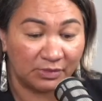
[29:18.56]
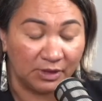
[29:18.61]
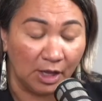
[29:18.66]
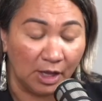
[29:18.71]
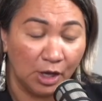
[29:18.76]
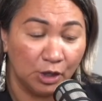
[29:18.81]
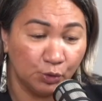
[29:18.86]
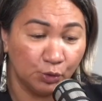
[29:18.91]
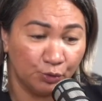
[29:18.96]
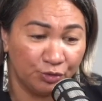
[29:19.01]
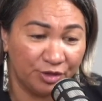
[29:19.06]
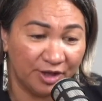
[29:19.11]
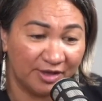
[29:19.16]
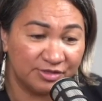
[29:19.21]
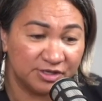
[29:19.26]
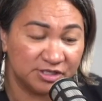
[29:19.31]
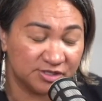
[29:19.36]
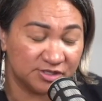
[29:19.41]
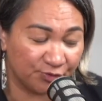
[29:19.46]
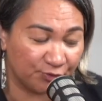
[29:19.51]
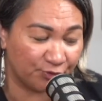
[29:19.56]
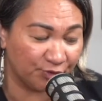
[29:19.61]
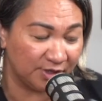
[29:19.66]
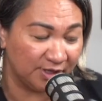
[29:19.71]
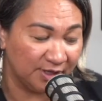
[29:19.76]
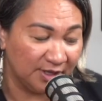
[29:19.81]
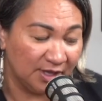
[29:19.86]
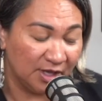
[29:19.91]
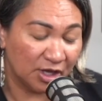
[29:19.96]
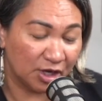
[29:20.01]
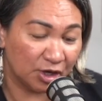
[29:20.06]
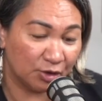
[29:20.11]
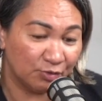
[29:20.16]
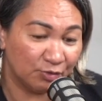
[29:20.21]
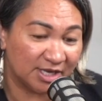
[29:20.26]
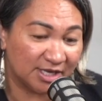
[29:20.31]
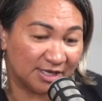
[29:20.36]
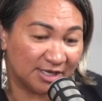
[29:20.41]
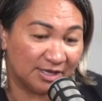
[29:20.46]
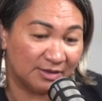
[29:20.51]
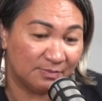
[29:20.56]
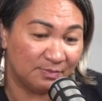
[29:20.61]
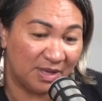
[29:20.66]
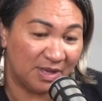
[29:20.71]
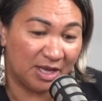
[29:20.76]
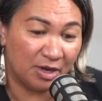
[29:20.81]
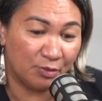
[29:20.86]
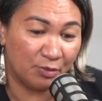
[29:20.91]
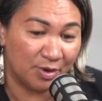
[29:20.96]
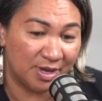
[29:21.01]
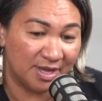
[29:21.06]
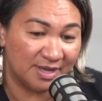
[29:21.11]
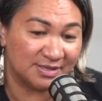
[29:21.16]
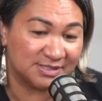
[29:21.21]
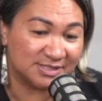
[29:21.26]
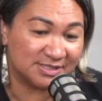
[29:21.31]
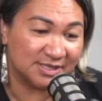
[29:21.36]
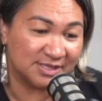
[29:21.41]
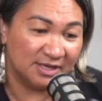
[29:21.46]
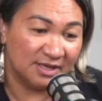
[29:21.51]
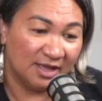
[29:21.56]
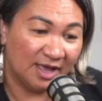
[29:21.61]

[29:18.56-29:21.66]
and all the other different curriculum areas,